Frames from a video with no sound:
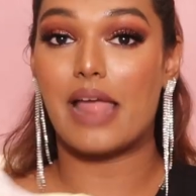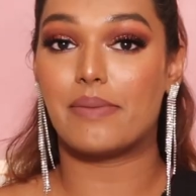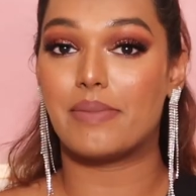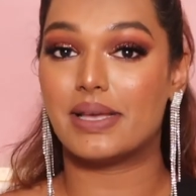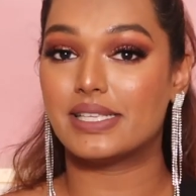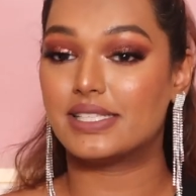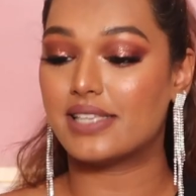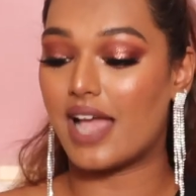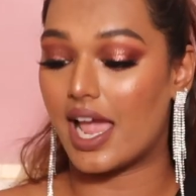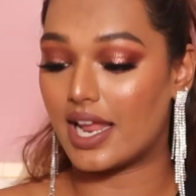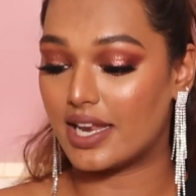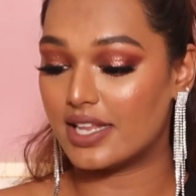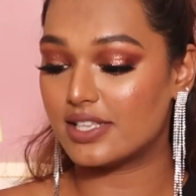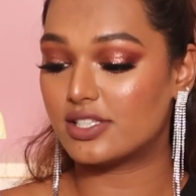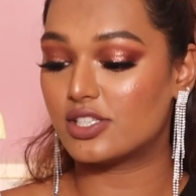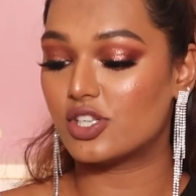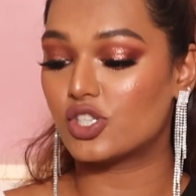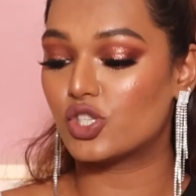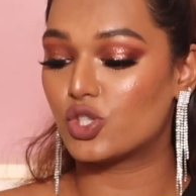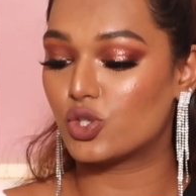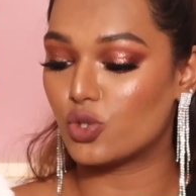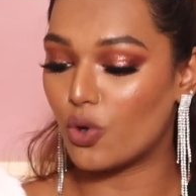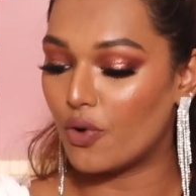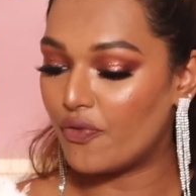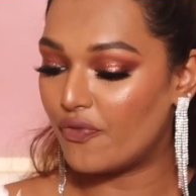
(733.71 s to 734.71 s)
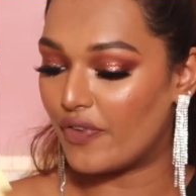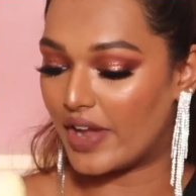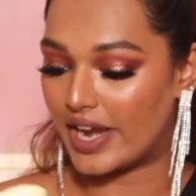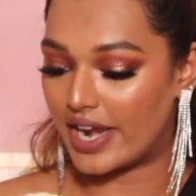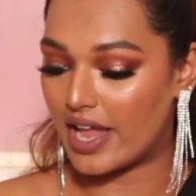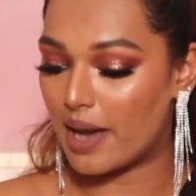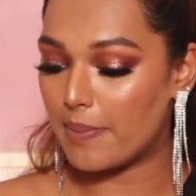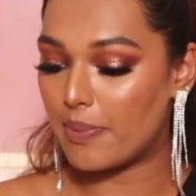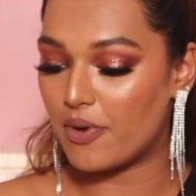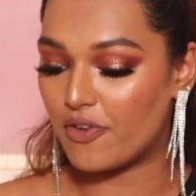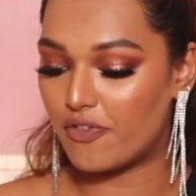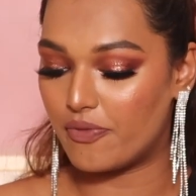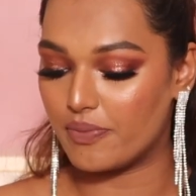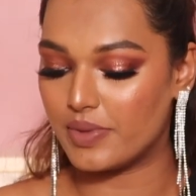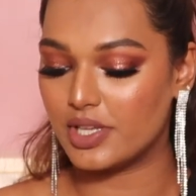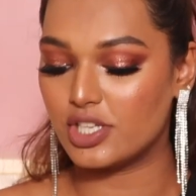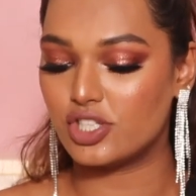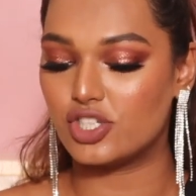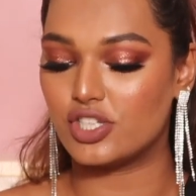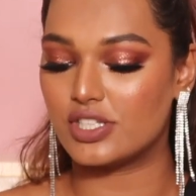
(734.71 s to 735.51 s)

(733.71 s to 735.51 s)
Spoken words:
And my stylist is so fed up of me.